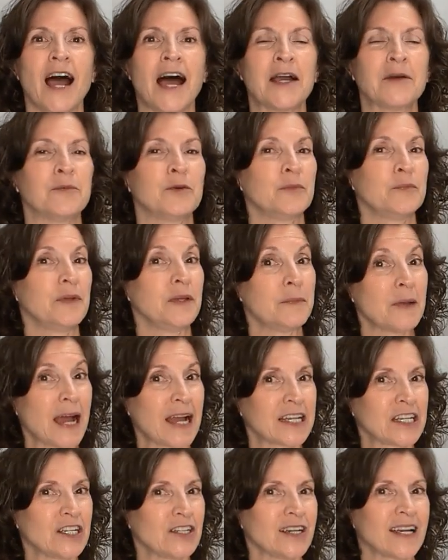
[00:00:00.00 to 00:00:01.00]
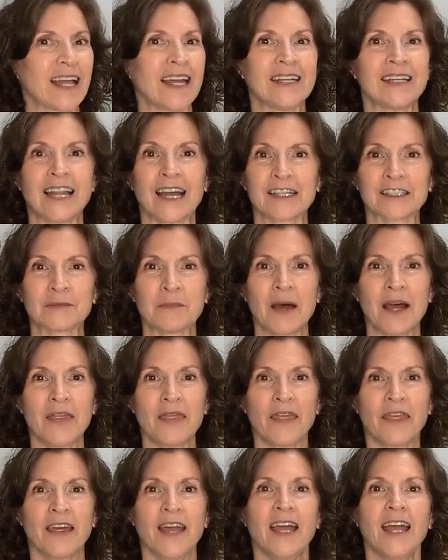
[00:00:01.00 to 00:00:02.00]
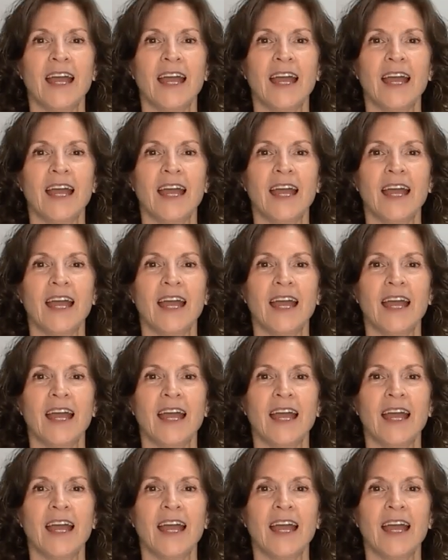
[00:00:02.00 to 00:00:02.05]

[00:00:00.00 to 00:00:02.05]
I will be back here again next month.